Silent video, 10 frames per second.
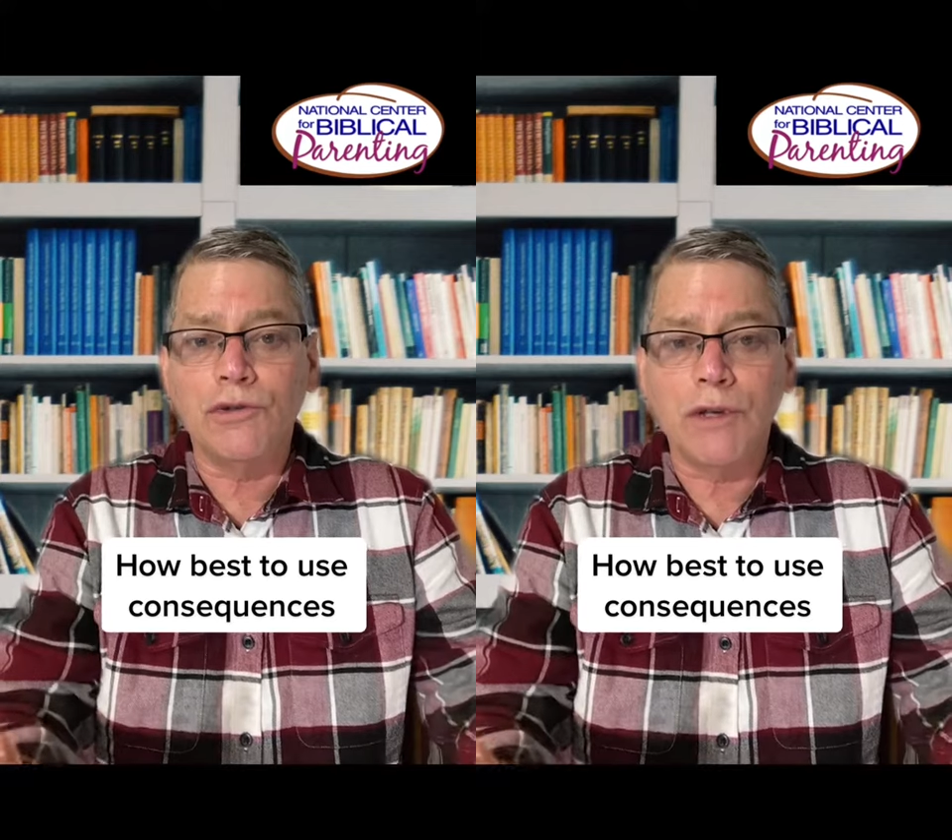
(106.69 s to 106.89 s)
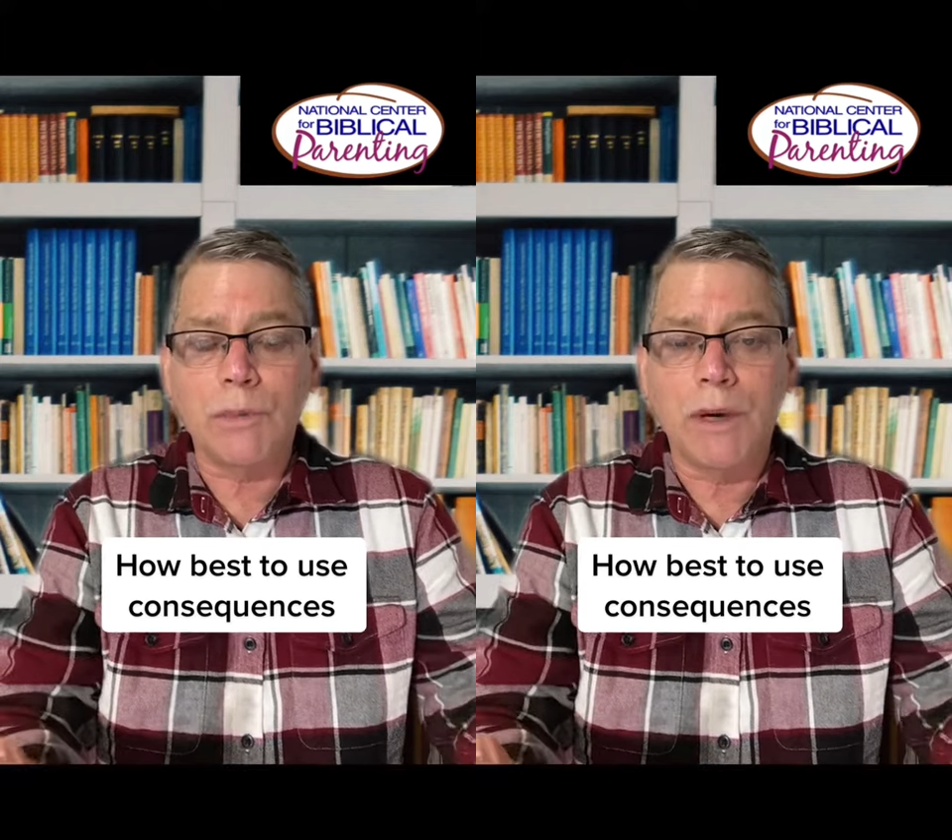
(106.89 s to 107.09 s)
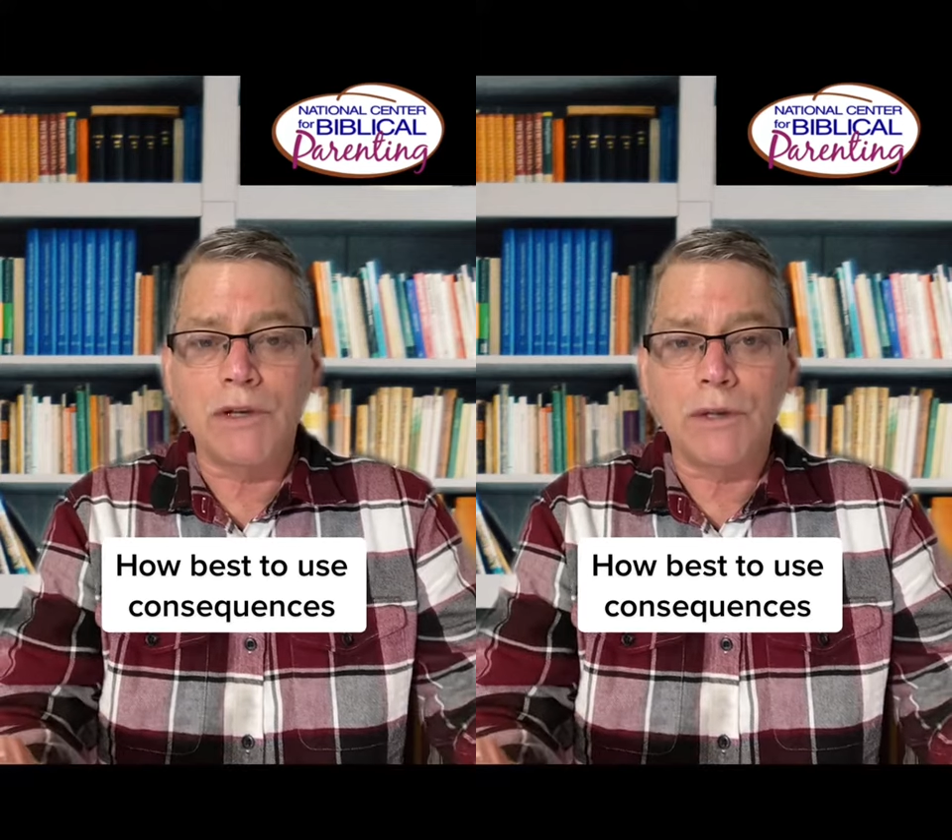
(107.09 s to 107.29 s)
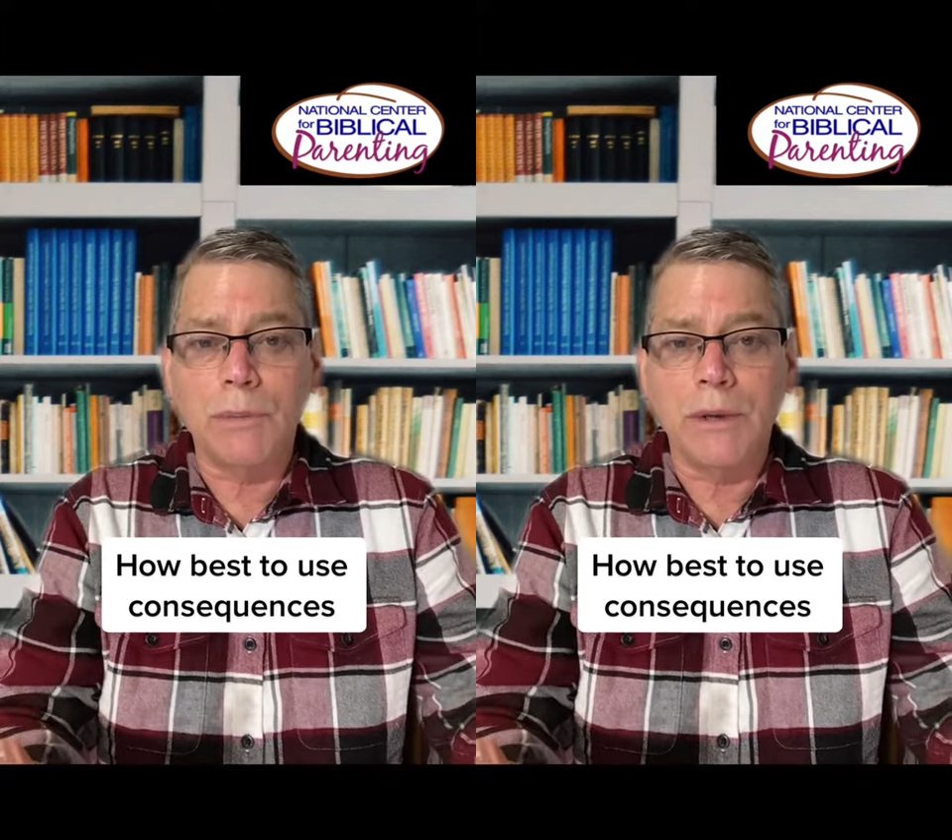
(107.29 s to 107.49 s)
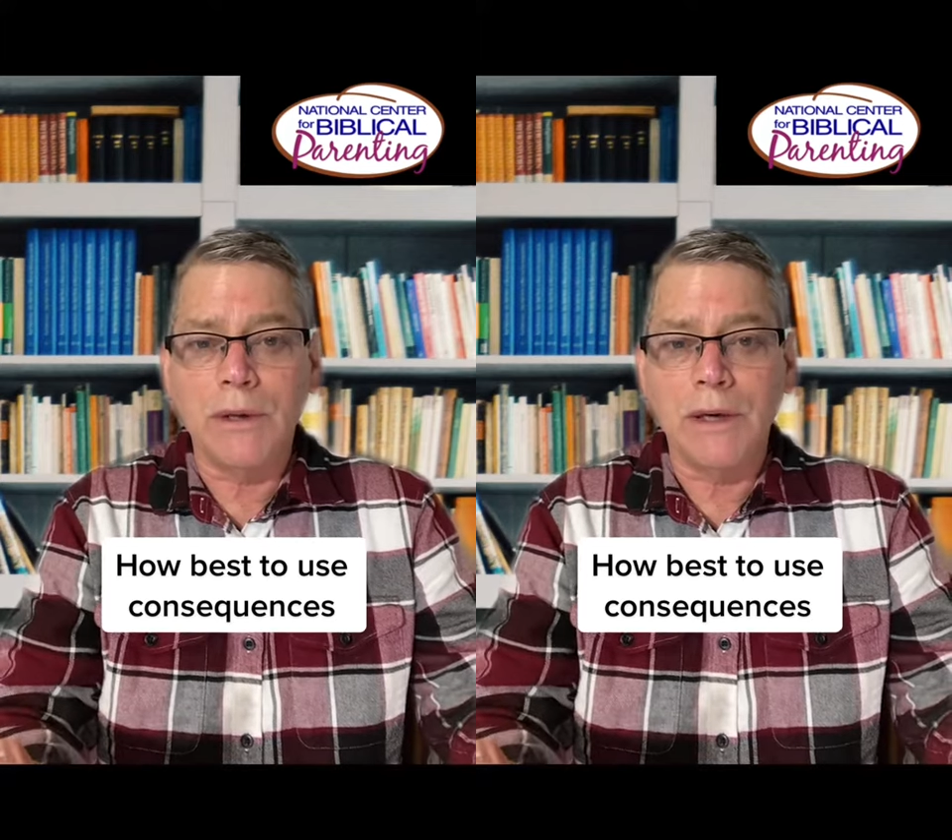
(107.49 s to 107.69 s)

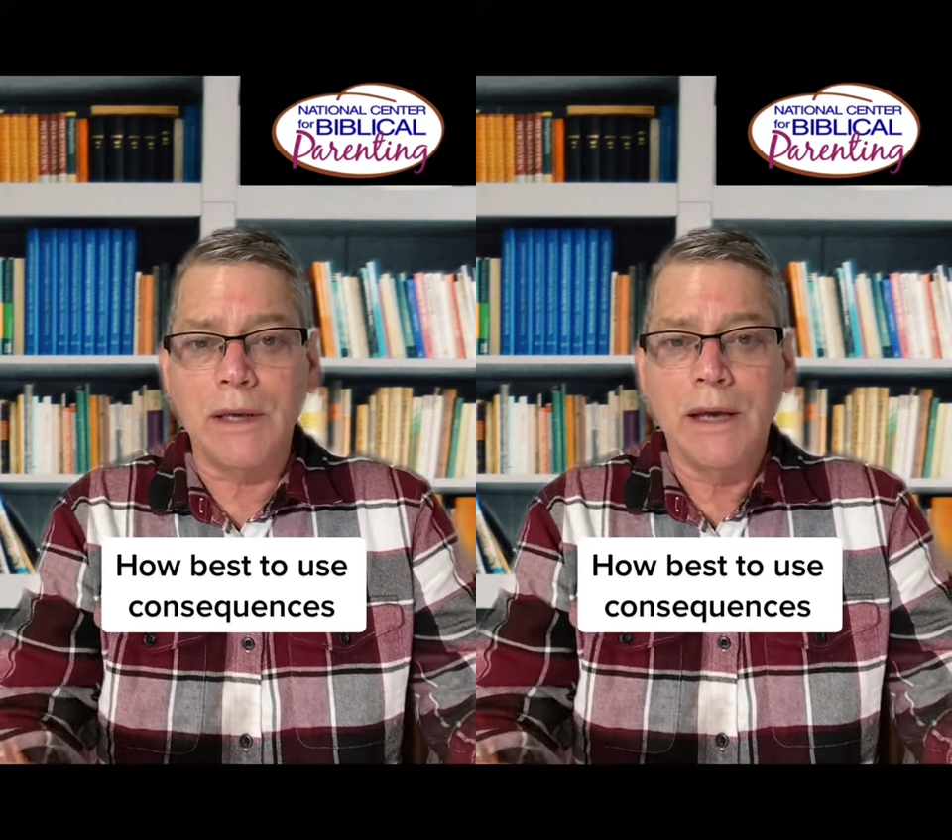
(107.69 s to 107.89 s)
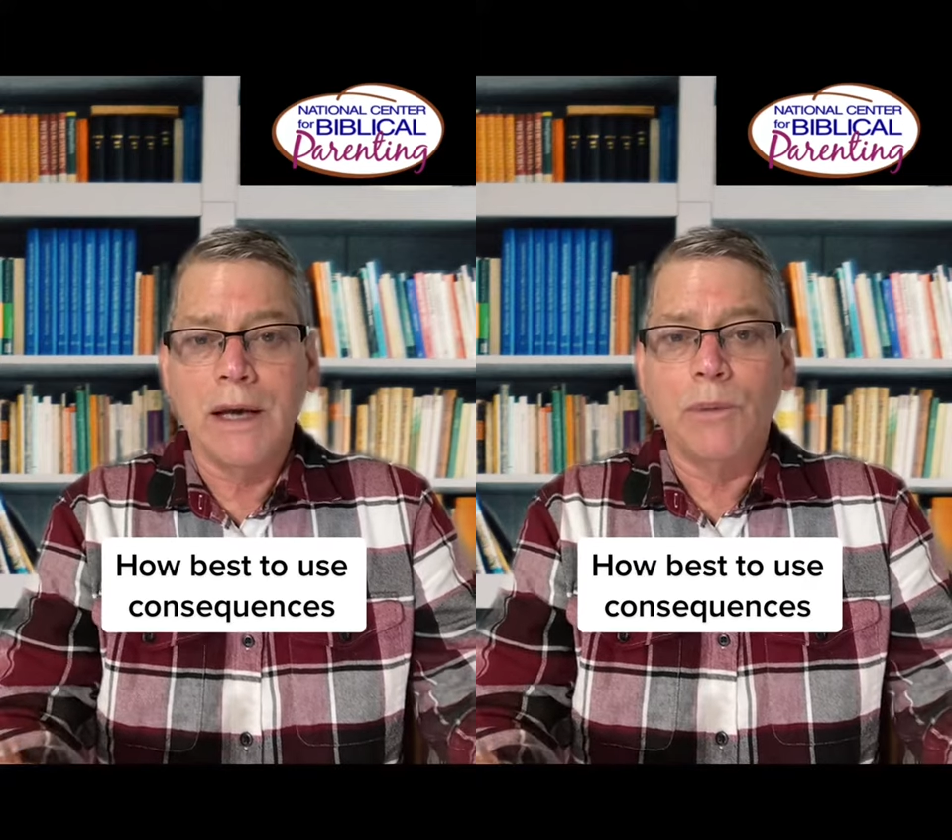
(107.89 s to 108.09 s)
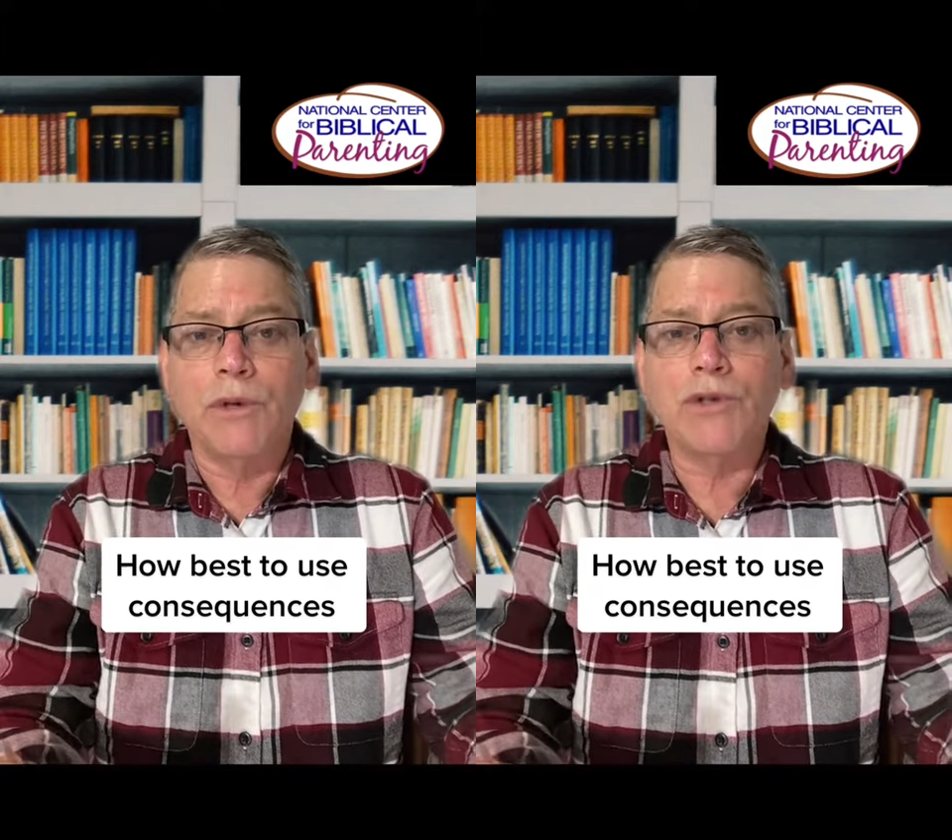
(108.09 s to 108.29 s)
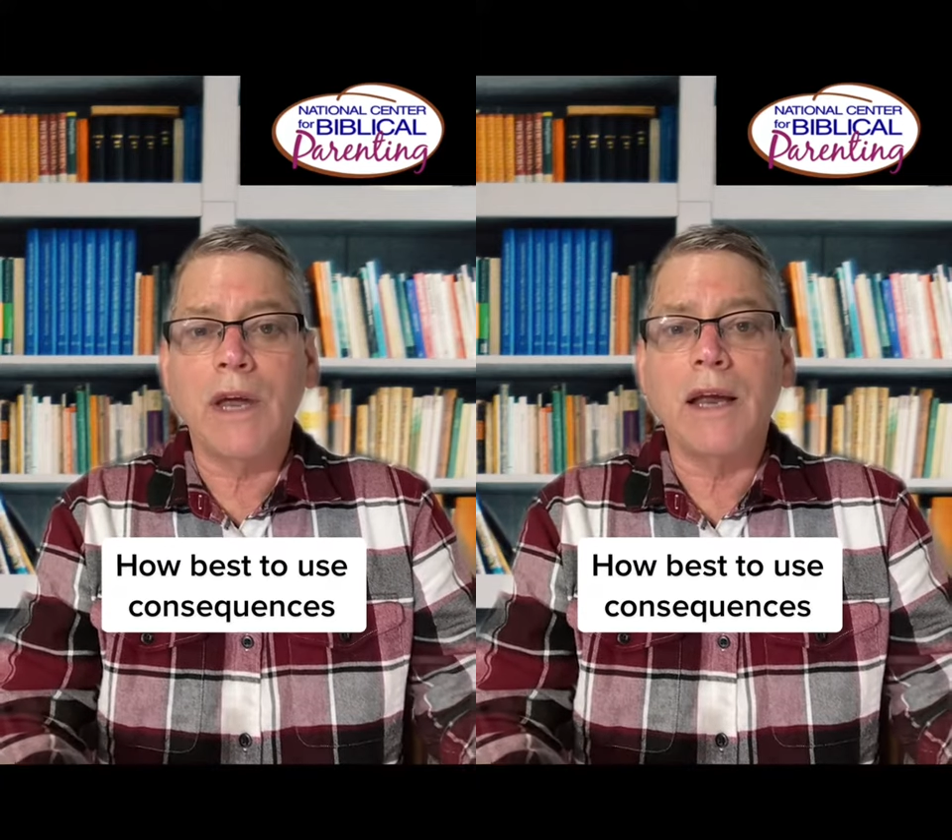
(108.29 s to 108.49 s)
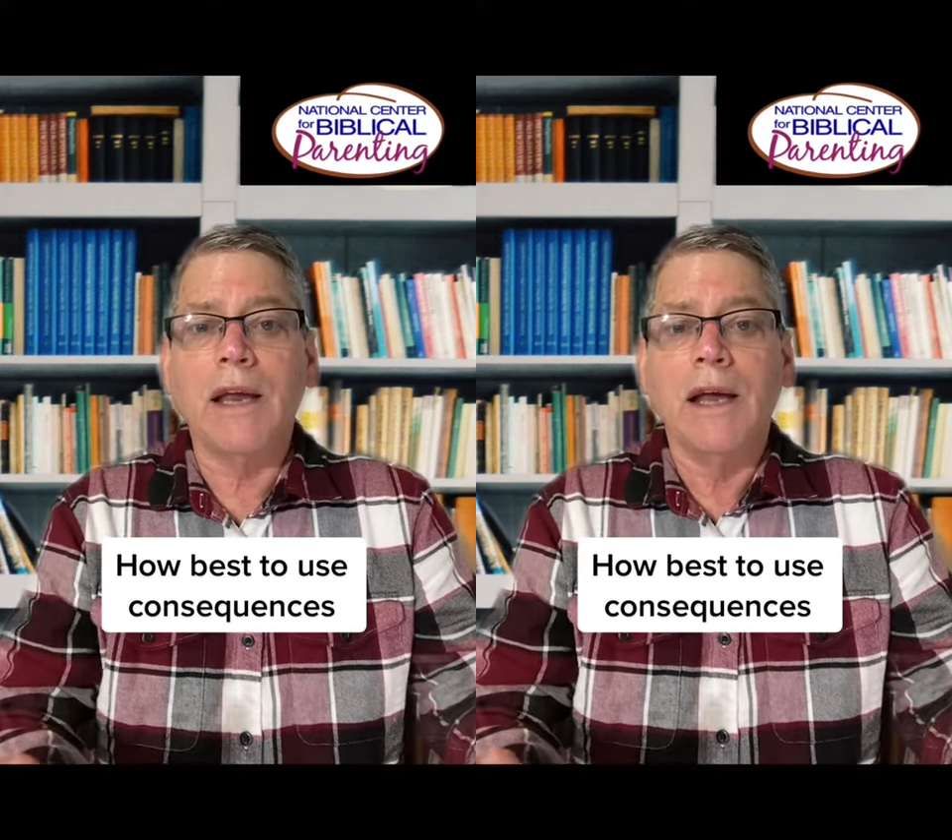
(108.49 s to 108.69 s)
responsibility. We're saying,